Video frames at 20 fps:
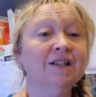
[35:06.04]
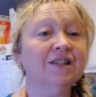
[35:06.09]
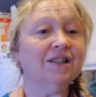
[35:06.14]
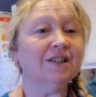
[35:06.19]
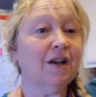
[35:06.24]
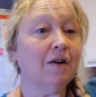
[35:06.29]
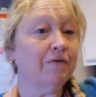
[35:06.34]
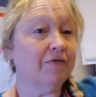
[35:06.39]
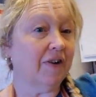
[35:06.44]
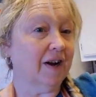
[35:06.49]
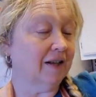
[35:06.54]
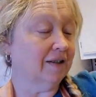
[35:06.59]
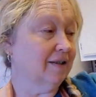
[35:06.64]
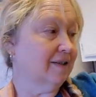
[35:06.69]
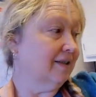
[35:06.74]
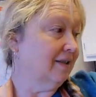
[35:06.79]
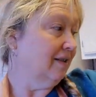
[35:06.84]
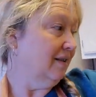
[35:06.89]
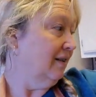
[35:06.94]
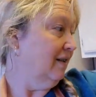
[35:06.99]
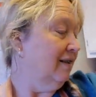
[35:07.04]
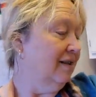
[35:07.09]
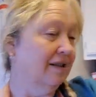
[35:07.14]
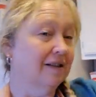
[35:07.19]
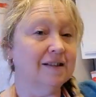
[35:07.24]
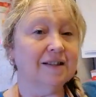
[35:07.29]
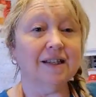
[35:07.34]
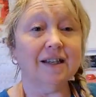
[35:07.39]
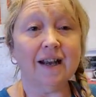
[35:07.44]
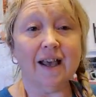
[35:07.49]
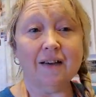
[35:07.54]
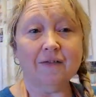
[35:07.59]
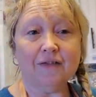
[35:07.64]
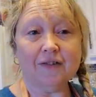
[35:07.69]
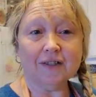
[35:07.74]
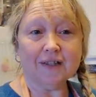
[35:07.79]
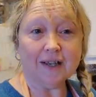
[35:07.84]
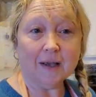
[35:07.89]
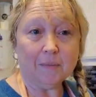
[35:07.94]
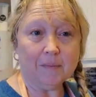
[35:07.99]
So friends, tonight
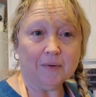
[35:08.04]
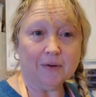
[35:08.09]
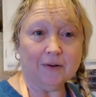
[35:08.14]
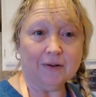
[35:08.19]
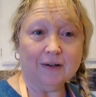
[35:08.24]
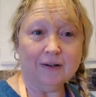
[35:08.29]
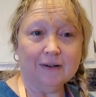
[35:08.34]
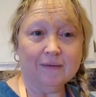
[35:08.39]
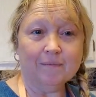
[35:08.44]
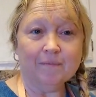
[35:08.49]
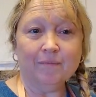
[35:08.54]
for supper,